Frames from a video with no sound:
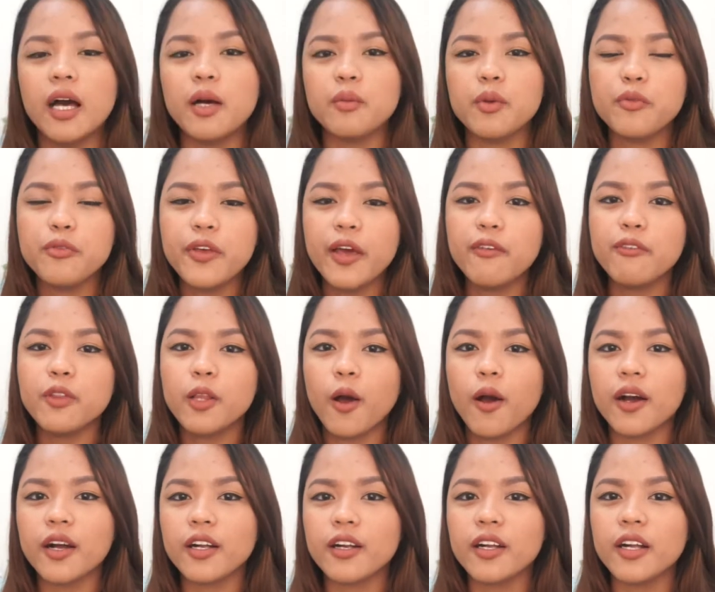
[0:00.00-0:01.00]
If you have
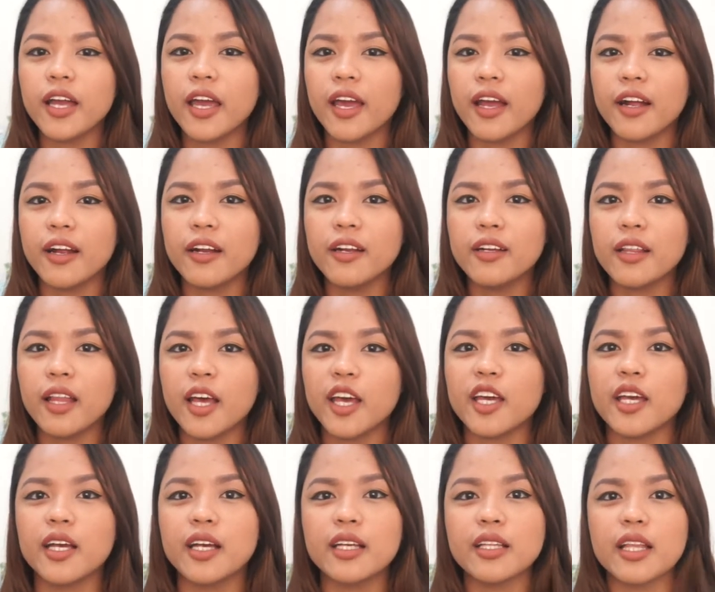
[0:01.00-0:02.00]
longer hair
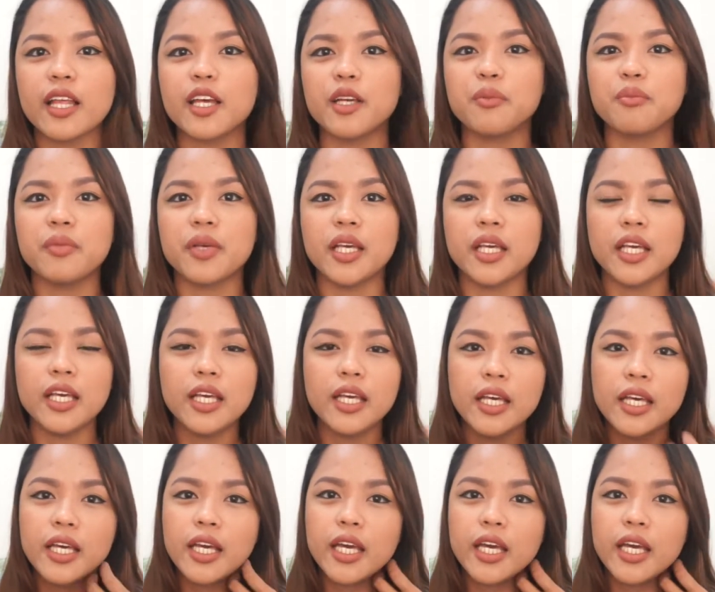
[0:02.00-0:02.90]
like me,